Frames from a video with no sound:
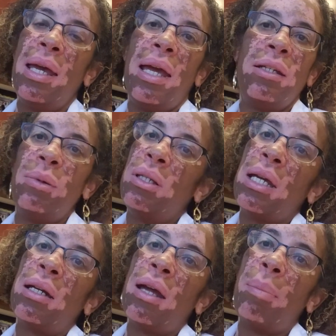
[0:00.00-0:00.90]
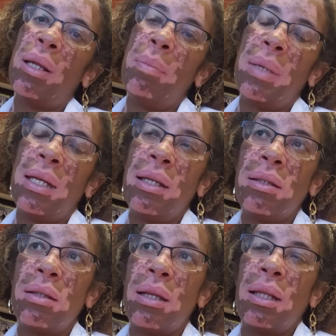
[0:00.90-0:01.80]
and you would take it a couple of
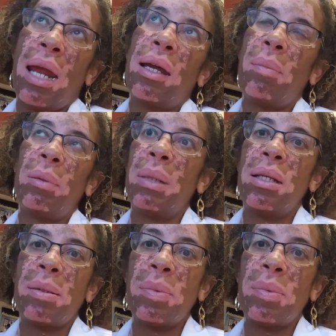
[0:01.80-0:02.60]
minutes, not a couple of minutes,